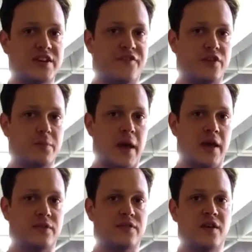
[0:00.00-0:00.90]
different
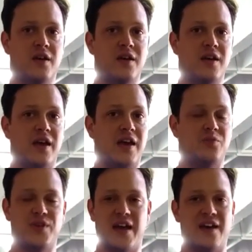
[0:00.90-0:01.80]
demands,
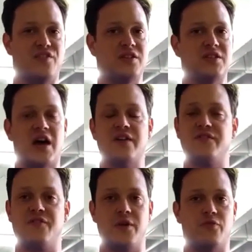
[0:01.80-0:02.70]
and we have a lot
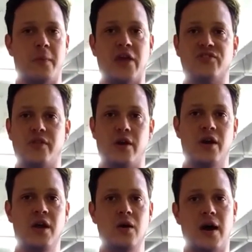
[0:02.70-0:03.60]
of different information there,
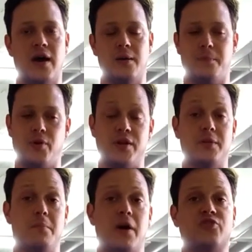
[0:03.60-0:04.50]

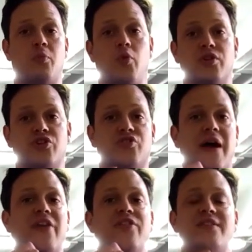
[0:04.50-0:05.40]
pertinent much more to
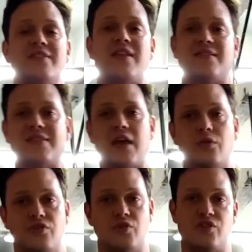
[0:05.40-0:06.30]
triathletes than
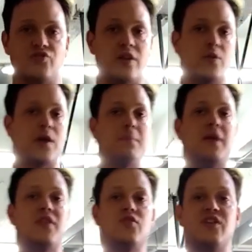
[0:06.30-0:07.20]
cyclists. So I strongly
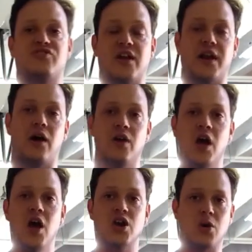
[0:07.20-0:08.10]
recommend that you guys check it out.
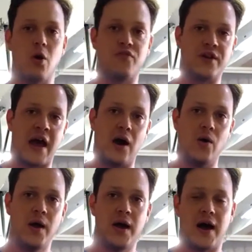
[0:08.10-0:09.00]
Go over
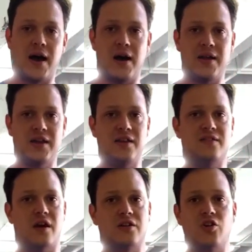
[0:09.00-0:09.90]
now. It
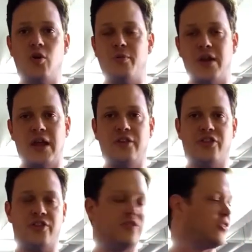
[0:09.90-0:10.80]
is October
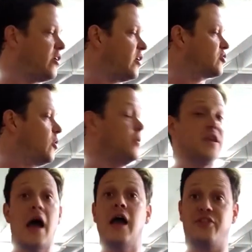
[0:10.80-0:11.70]

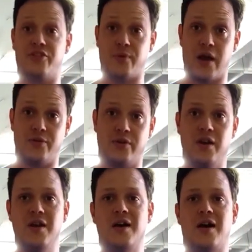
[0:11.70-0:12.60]
9th rather.
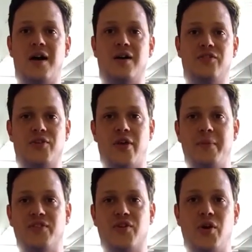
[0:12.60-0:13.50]
So
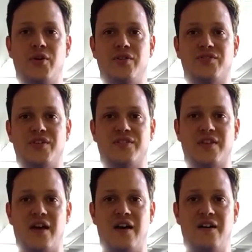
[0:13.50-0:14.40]
that means Kona is just